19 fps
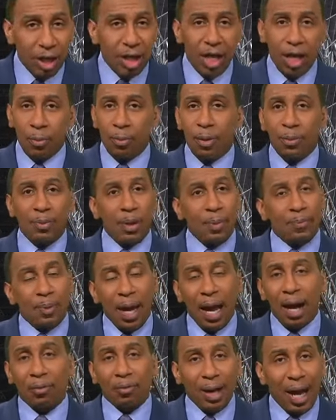It would be
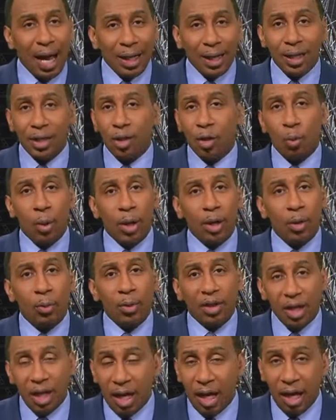Pat Riley, the winner
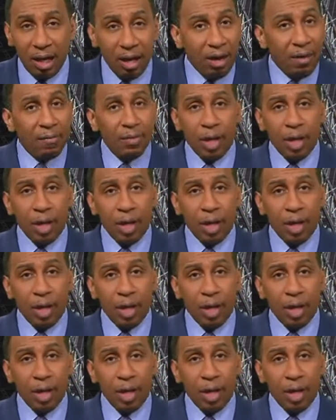within.